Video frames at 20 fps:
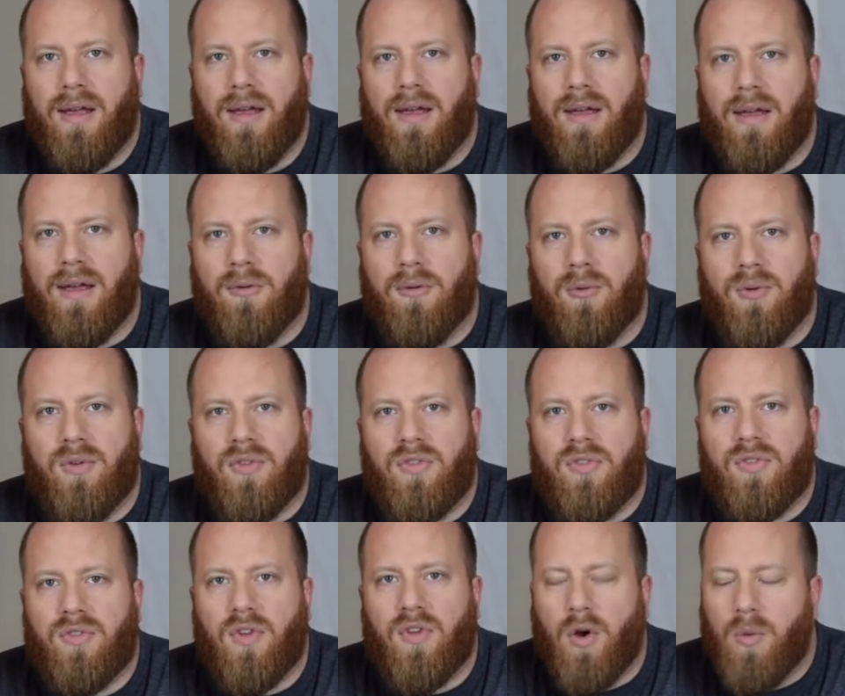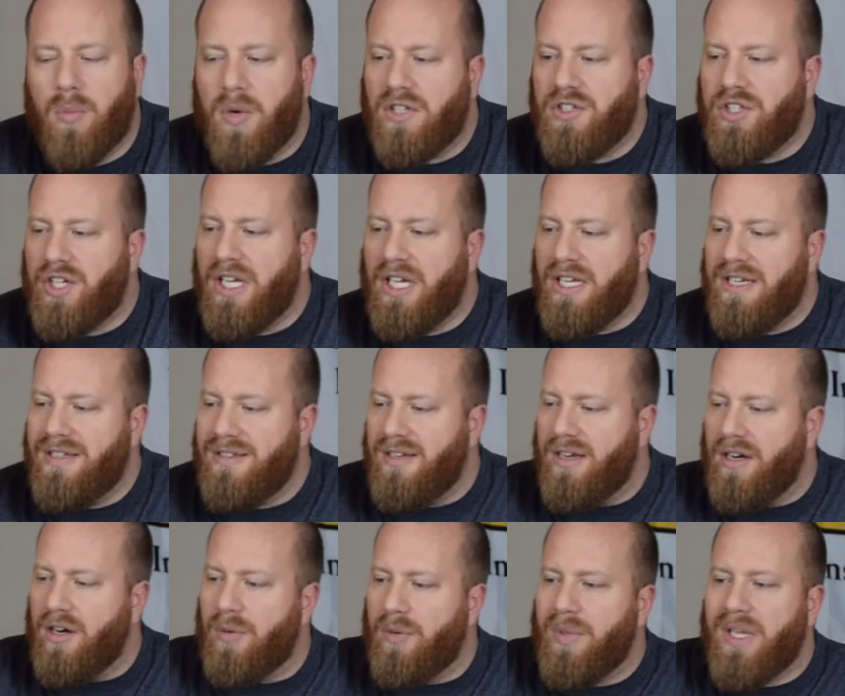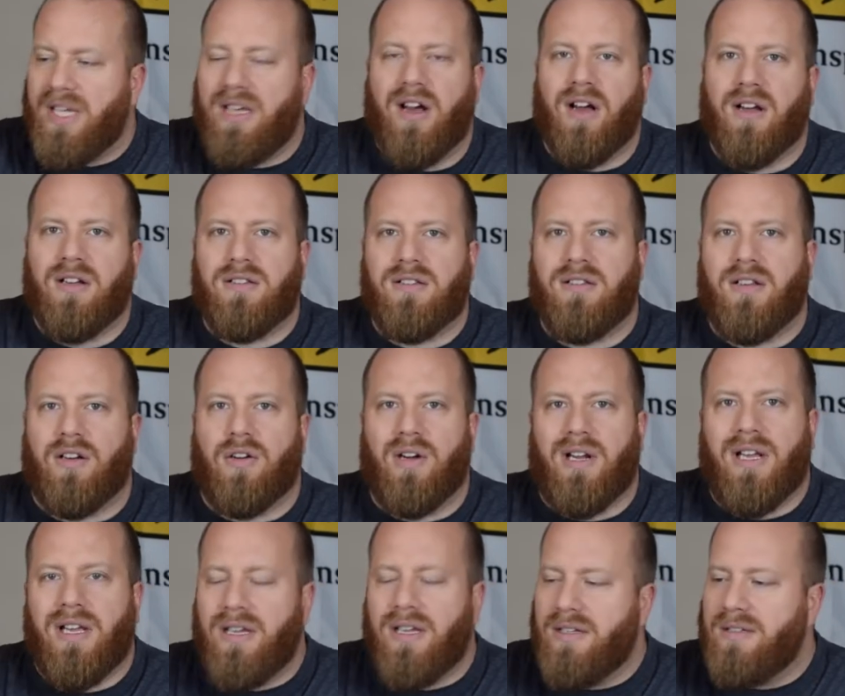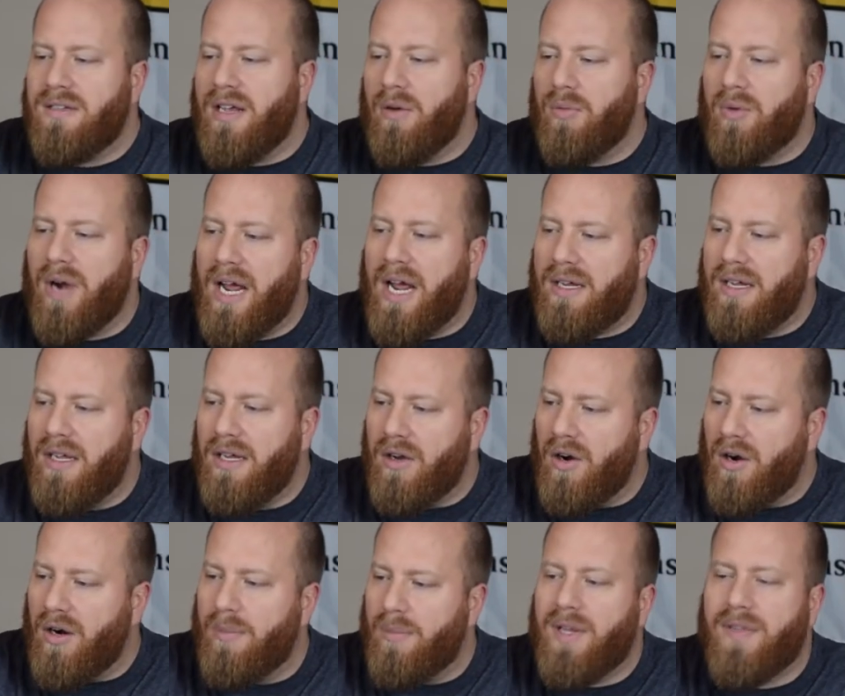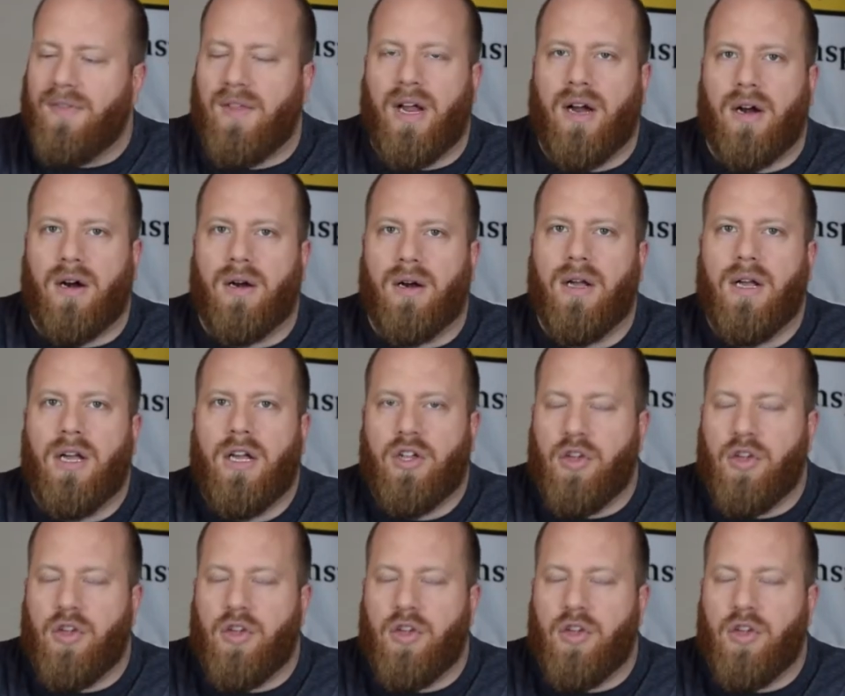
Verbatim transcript: it was so much easier because there is a racking arm in there.